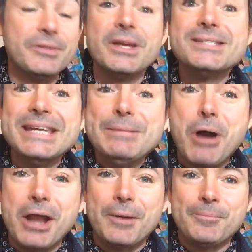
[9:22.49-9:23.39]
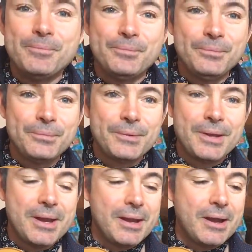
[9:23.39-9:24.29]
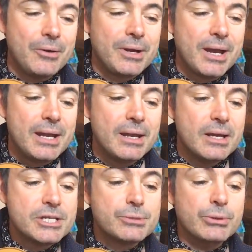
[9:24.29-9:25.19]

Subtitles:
There's E minor, okay? So